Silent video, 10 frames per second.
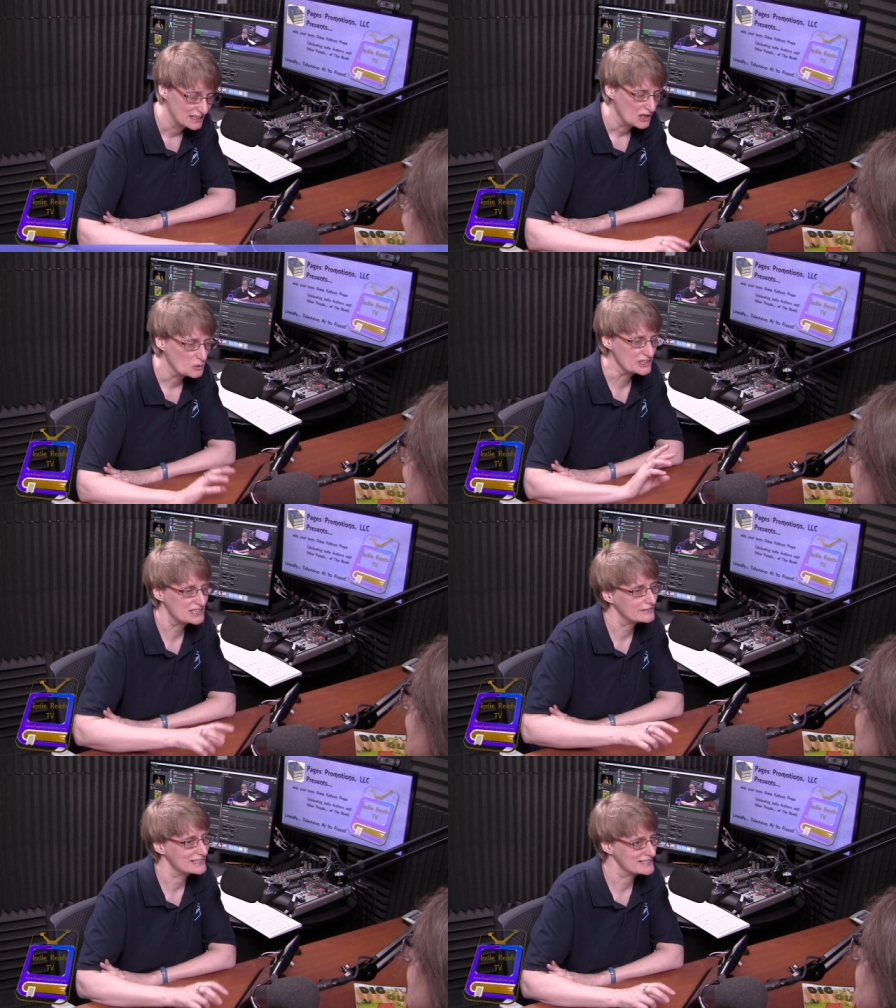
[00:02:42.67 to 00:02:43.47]
Works
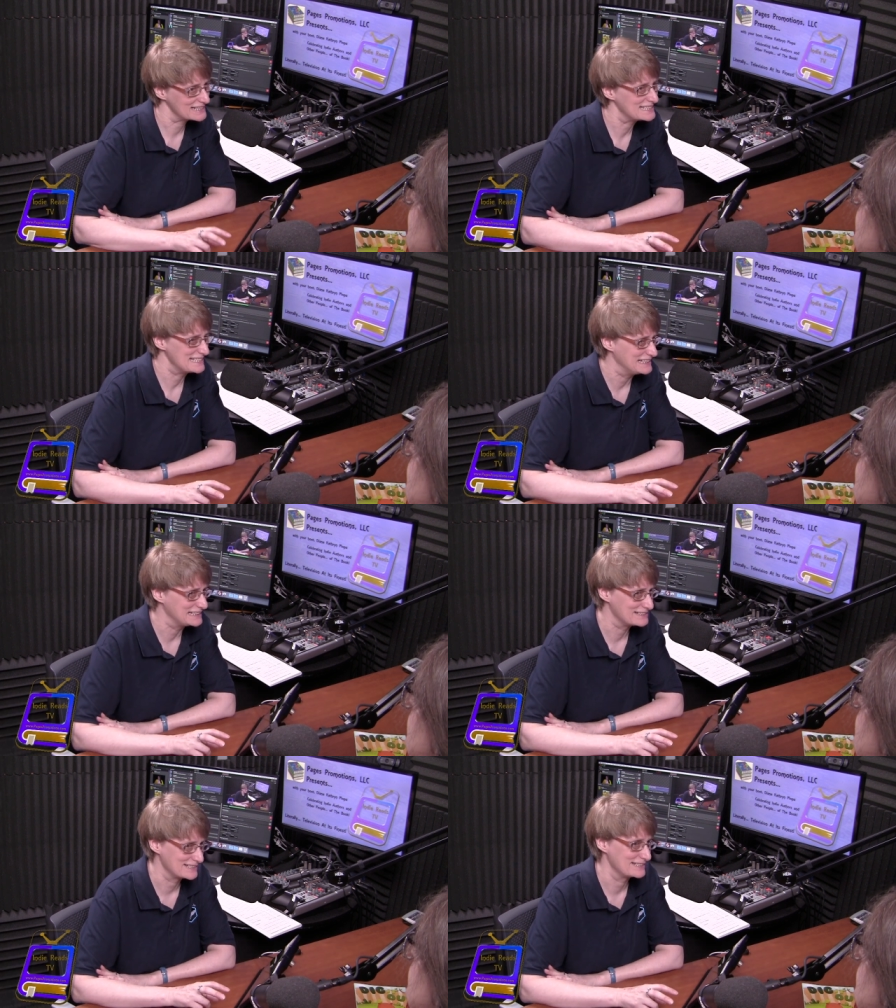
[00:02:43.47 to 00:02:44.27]
out to
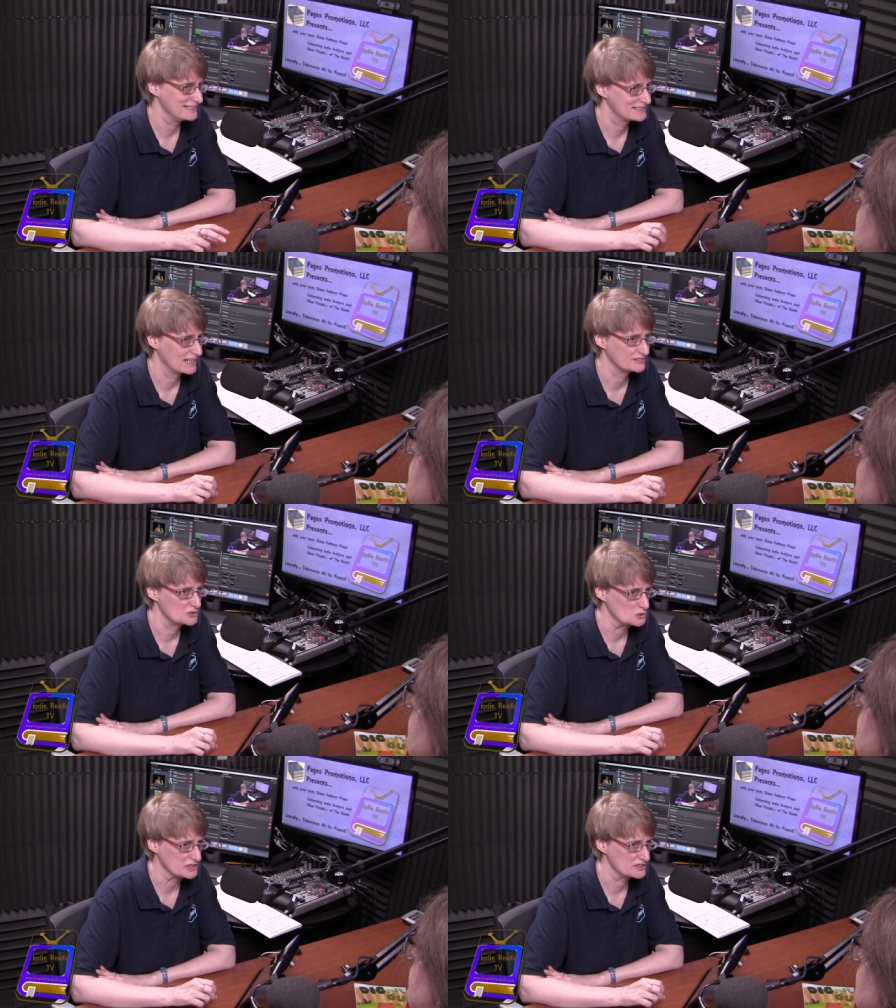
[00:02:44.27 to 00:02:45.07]

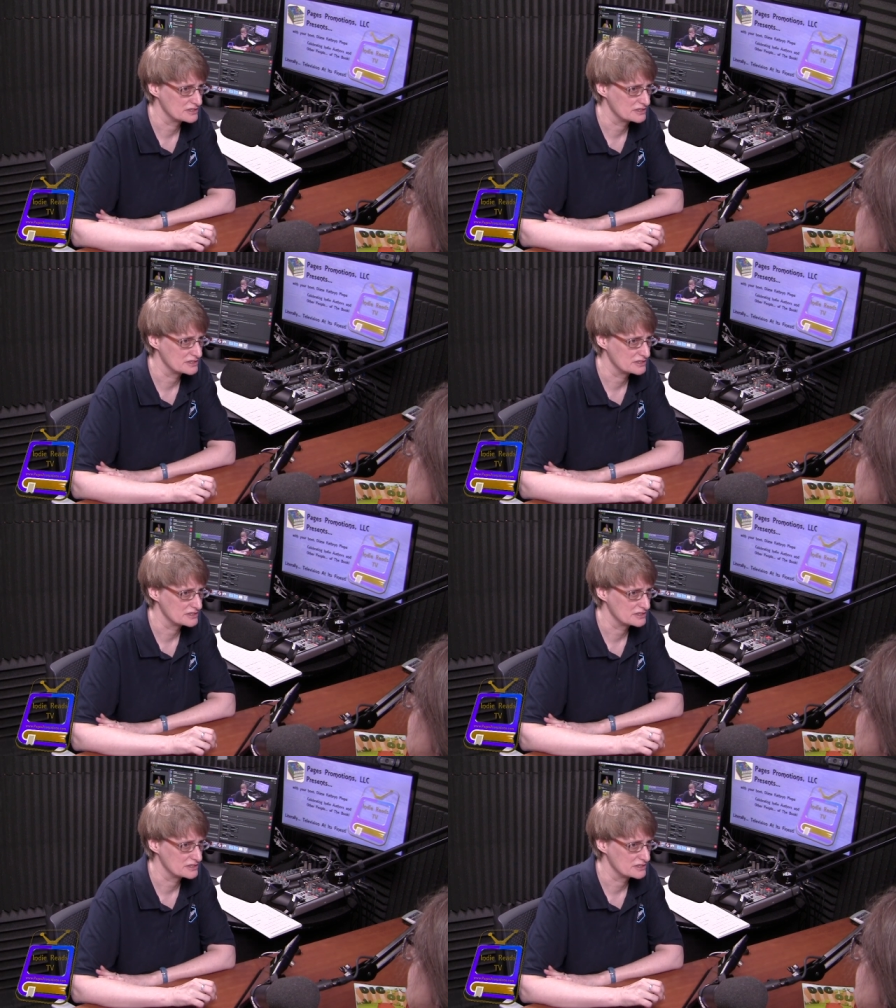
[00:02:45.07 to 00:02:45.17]
1667 words,